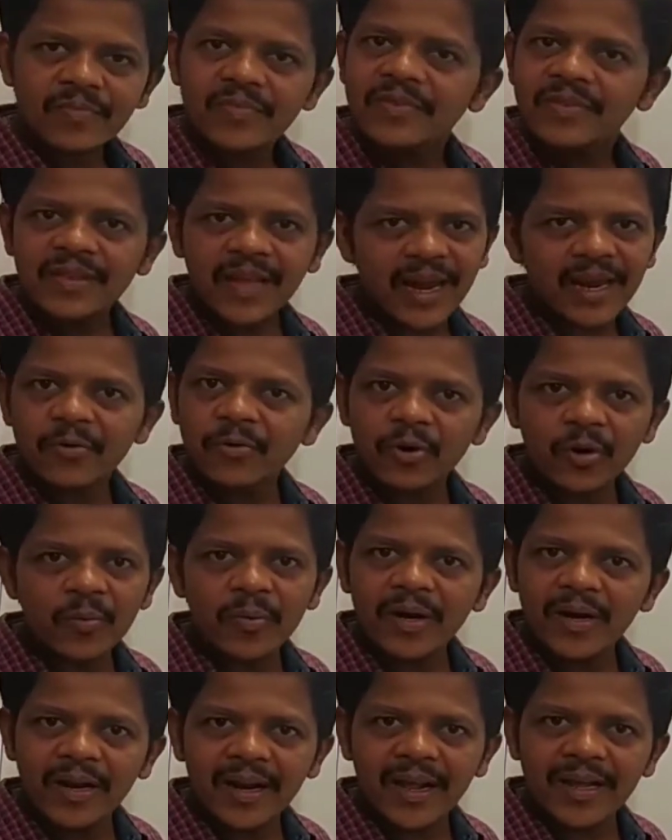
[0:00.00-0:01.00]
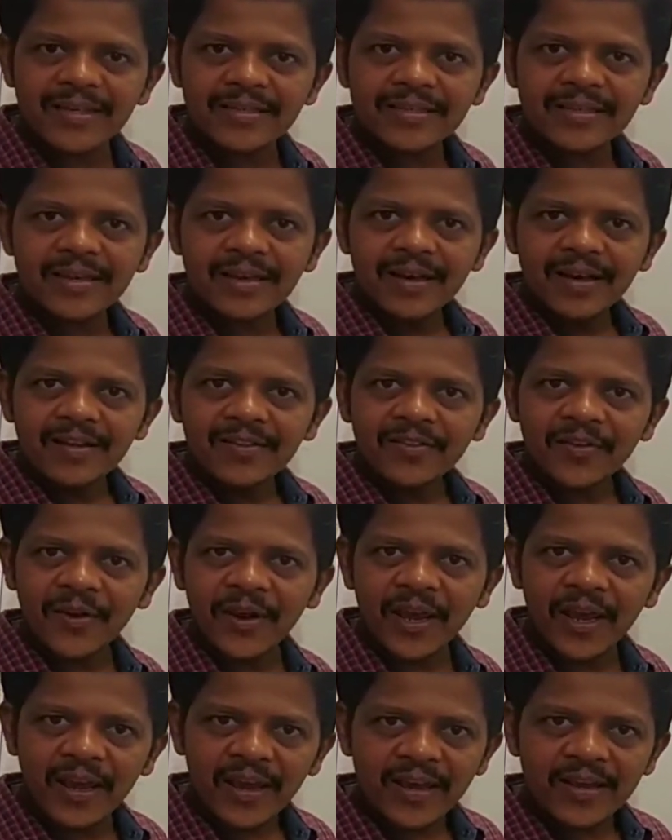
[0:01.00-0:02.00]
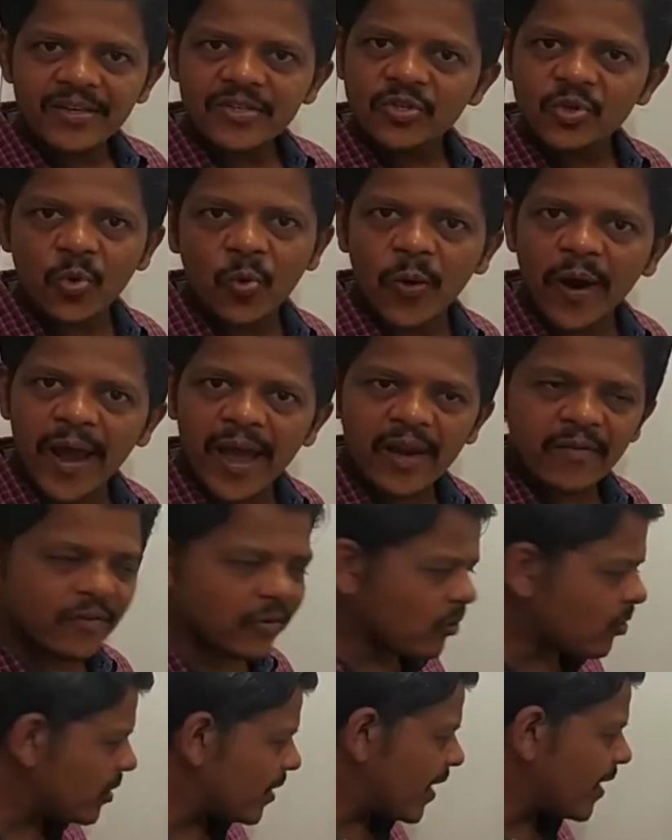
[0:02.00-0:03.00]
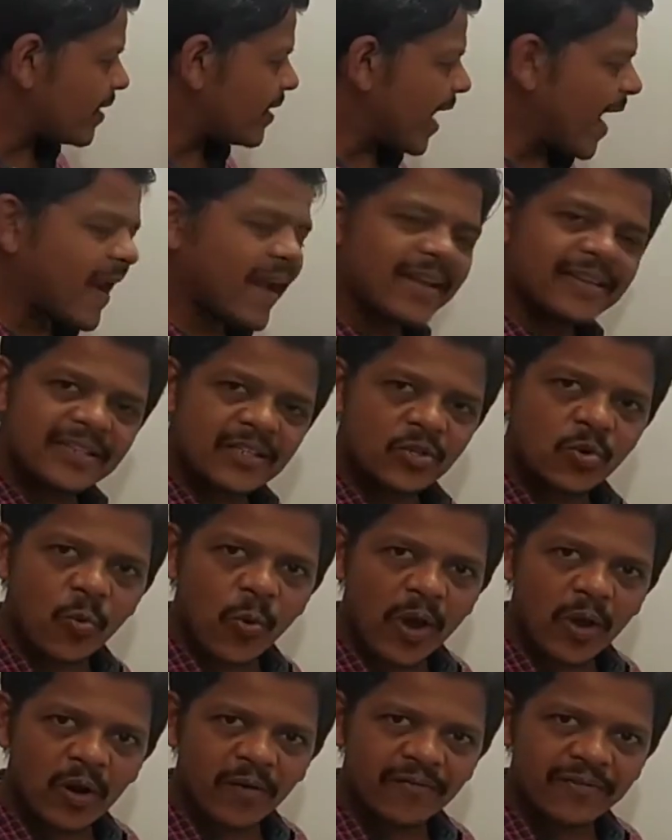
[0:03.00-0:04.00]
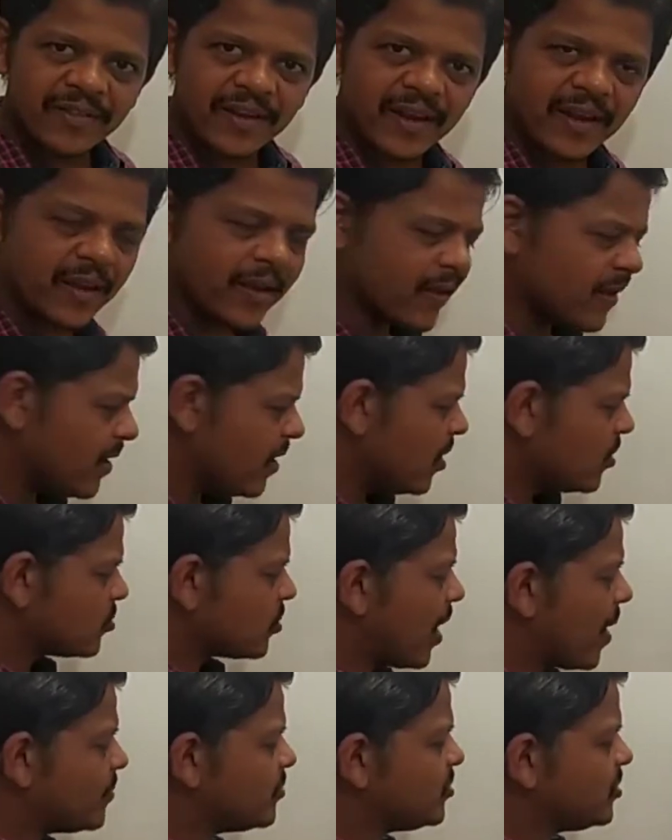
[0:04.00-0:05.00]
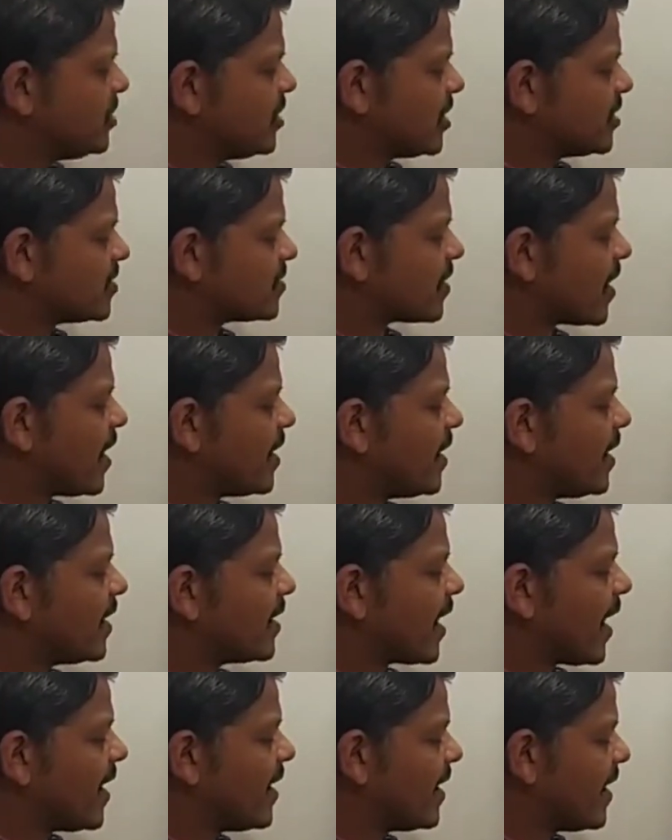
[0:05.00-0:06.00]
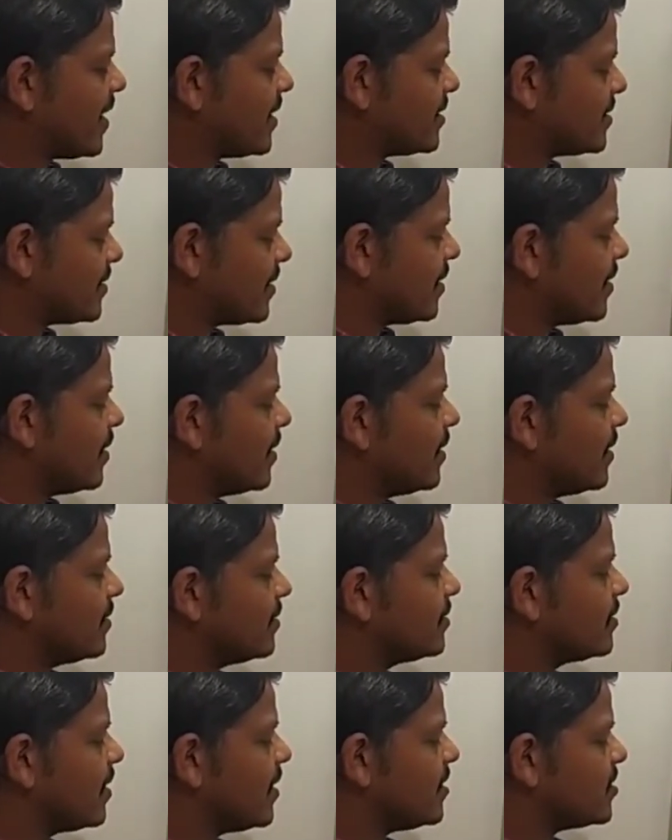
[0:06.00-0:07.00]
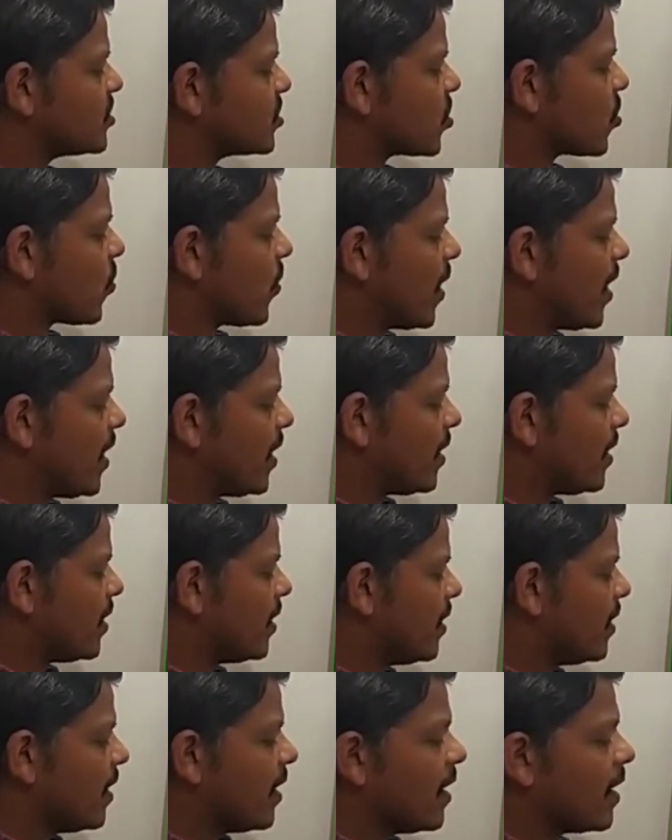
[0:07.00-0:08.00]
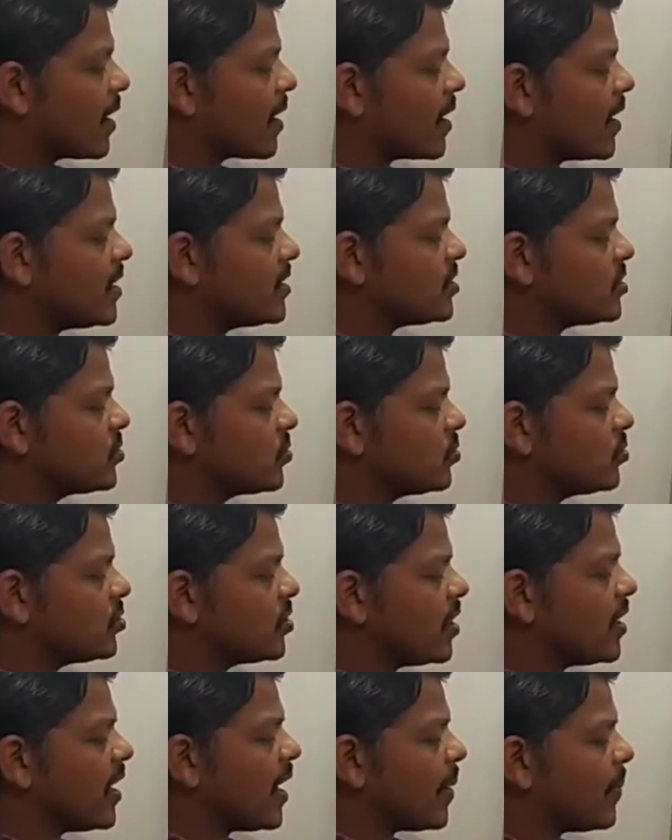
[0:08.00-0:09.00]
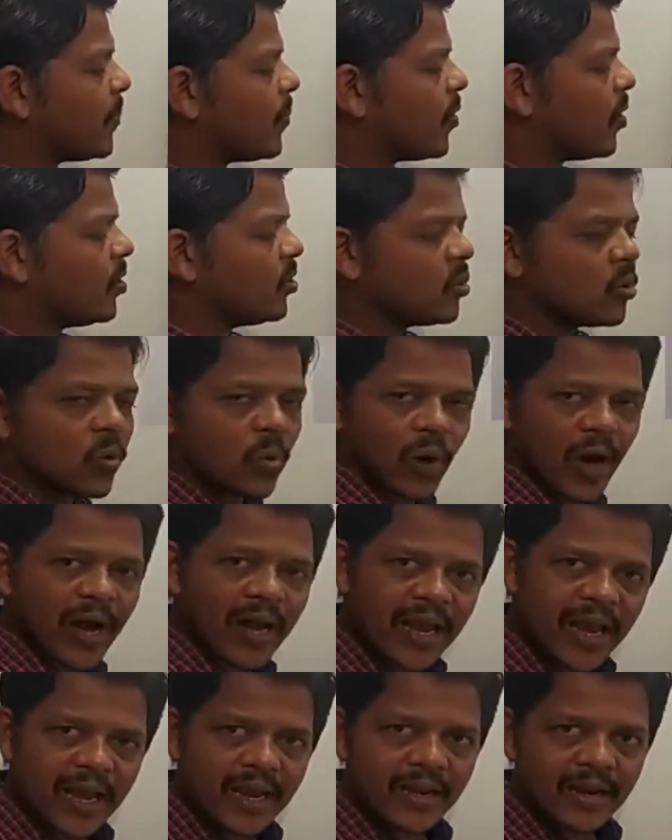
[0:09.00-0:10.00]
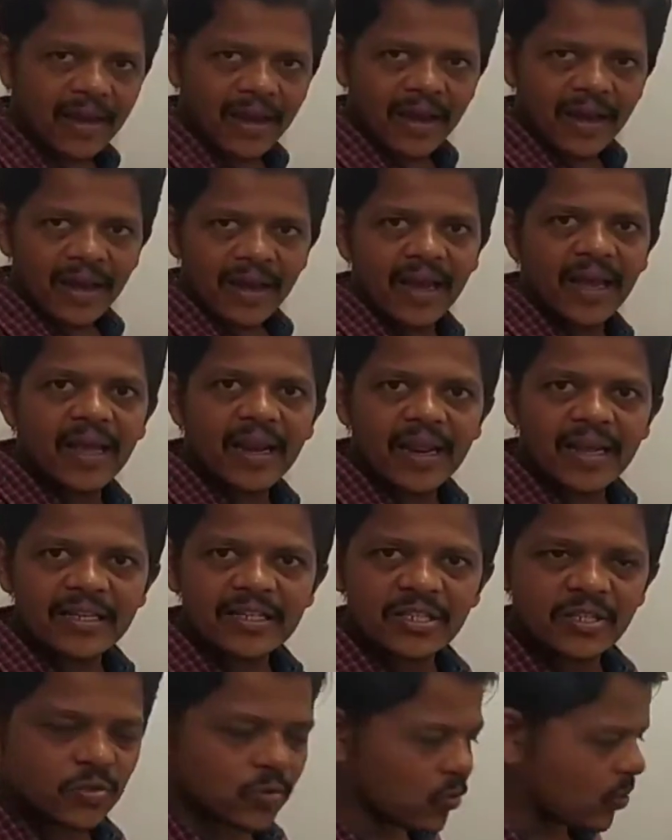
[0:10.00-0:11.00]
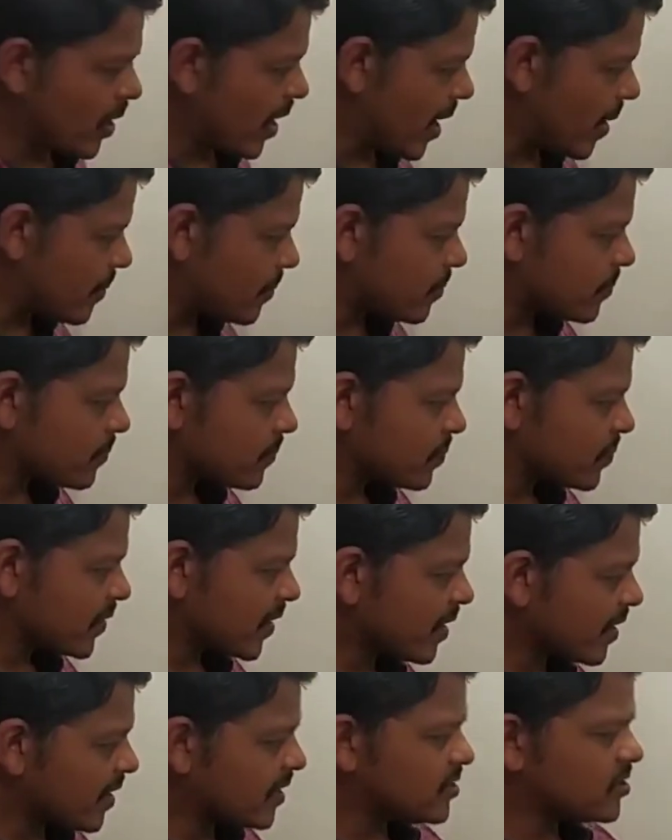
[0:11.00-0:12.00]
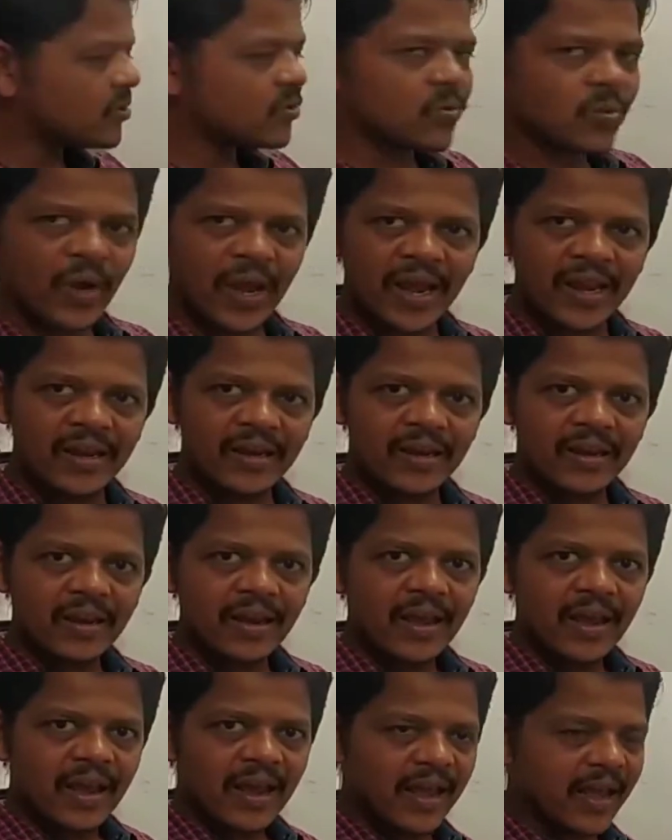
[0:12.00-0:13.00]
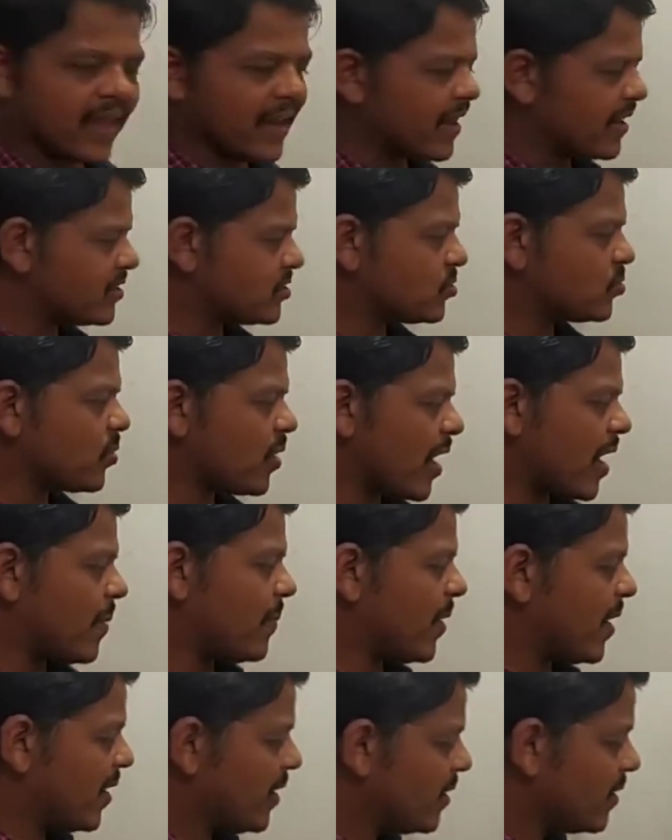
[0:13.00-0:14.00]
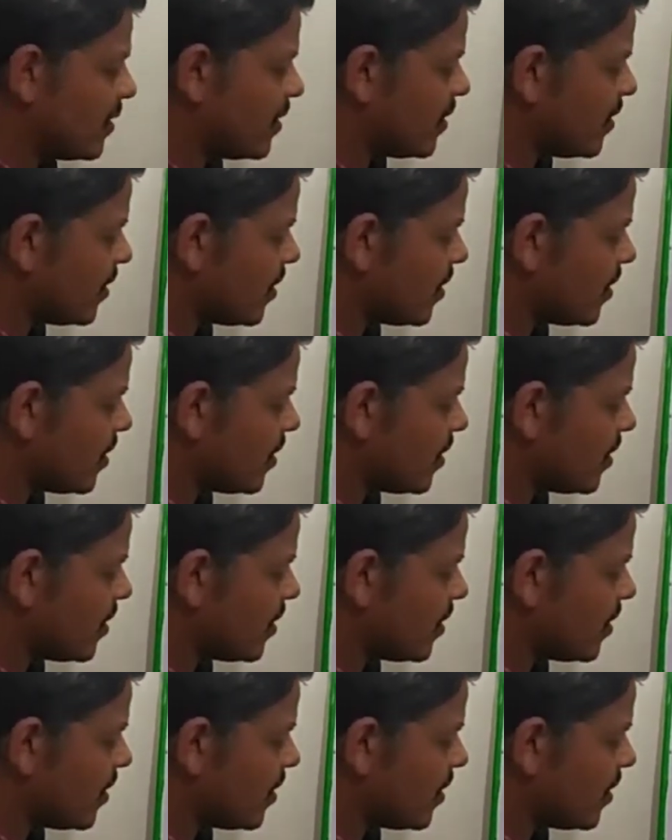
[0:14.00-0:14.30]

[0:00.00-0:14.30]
9 could be written as 3 square. We know that 9 is a square of 3. So I am just writing 9 as 3 square raised to 3 upon 2. Again, a raised to m raised to n, a raised to mn.